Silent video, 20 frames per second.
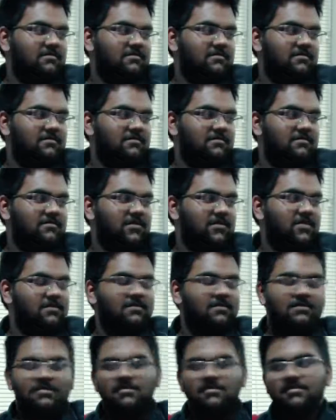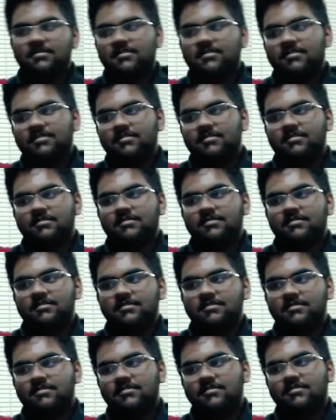
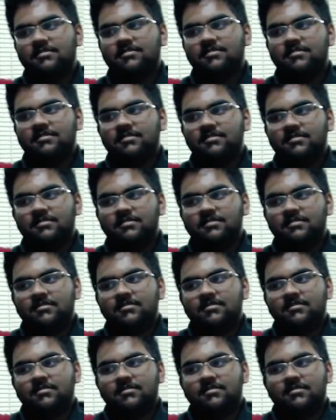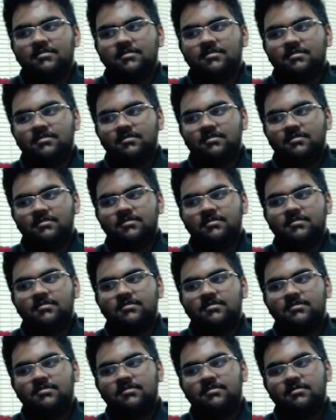
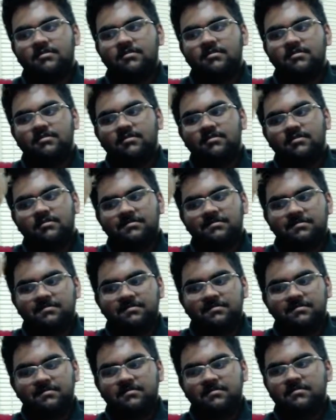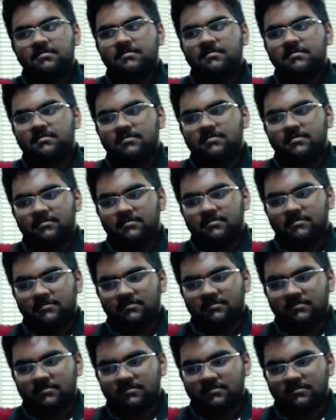
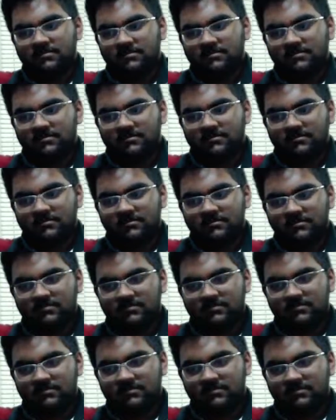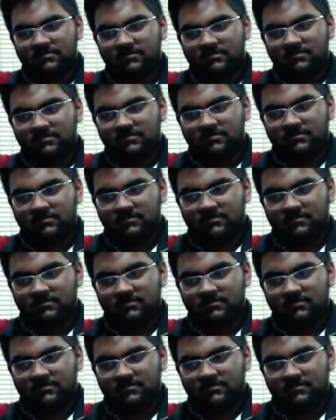(not speaking)